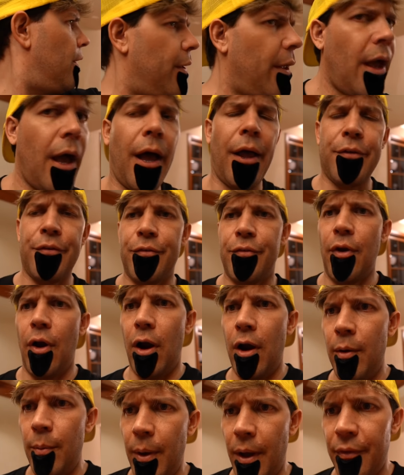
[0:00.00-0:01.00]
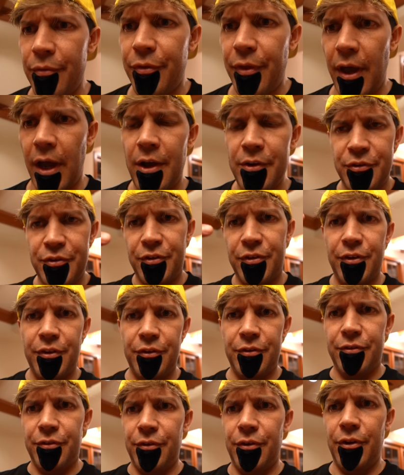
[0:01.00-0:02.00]
yeah, sorry about that.
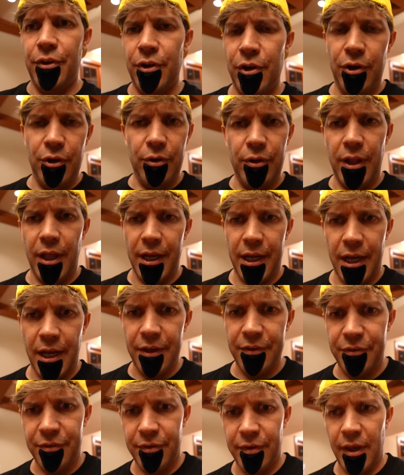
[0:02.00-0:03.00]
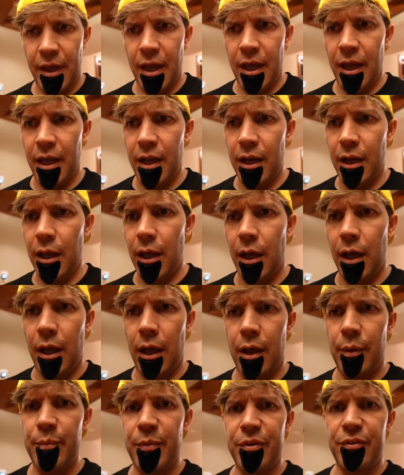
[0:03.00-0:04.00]
She's new, like I said.
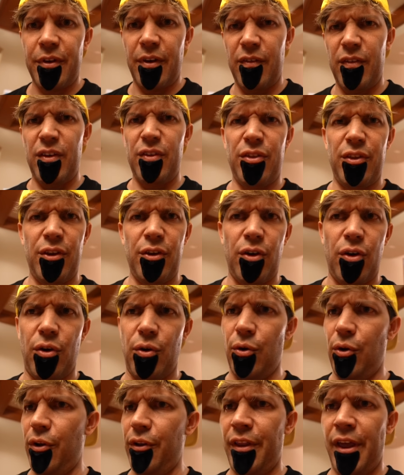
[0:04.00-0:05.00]
Um, is everything cool